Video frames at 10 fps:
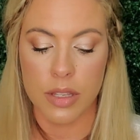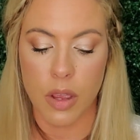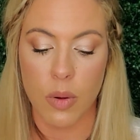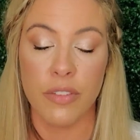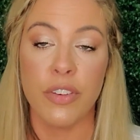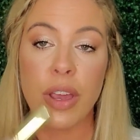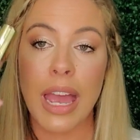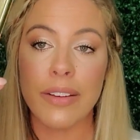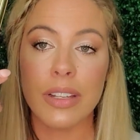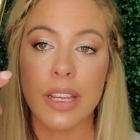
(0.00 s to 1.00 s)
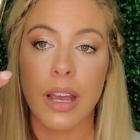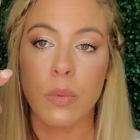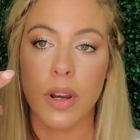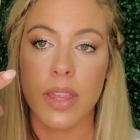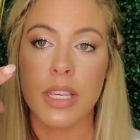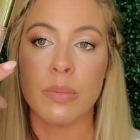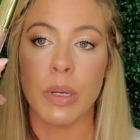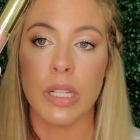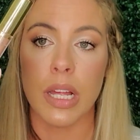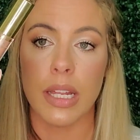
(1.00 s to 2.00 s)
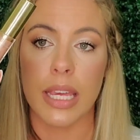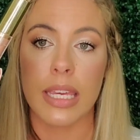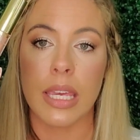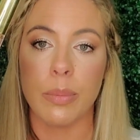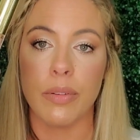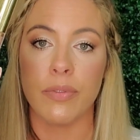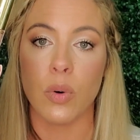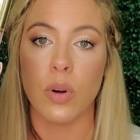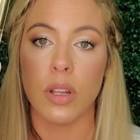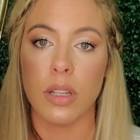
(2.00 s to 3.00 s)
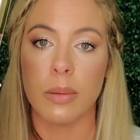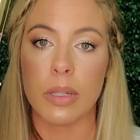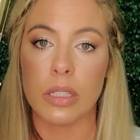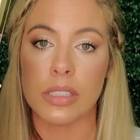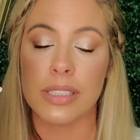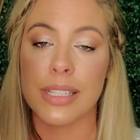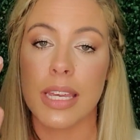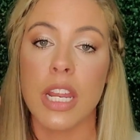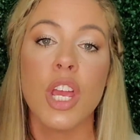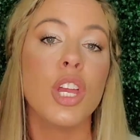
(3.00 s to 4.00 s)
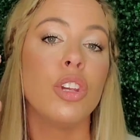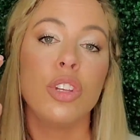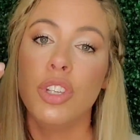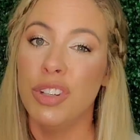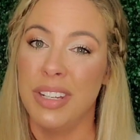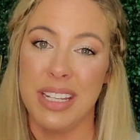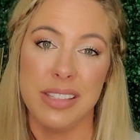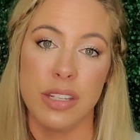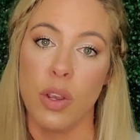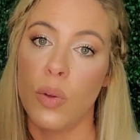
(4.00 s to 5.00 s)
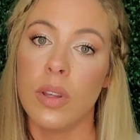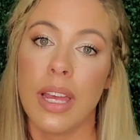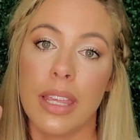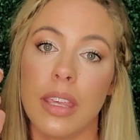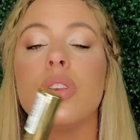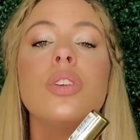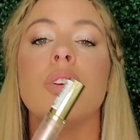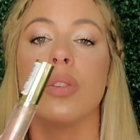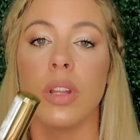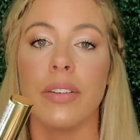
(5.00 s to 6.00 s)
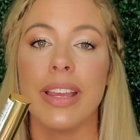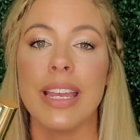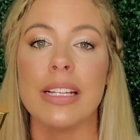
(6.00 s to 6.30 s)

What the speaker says: So if you haven't got one of these Milani Keep It Full lip glosses yet, you need to. Like, you'll love it.